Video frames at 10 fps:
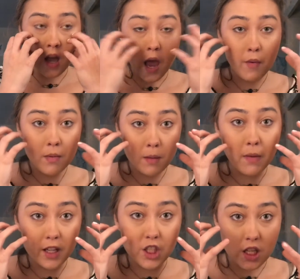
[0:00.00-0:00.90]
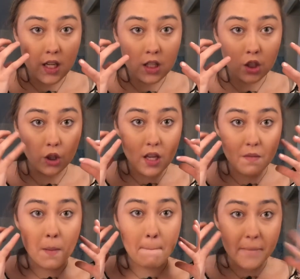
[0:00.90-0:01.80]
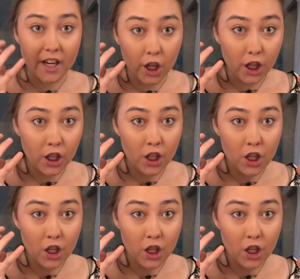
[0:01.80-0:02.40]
it would make my cheeks look even bigger.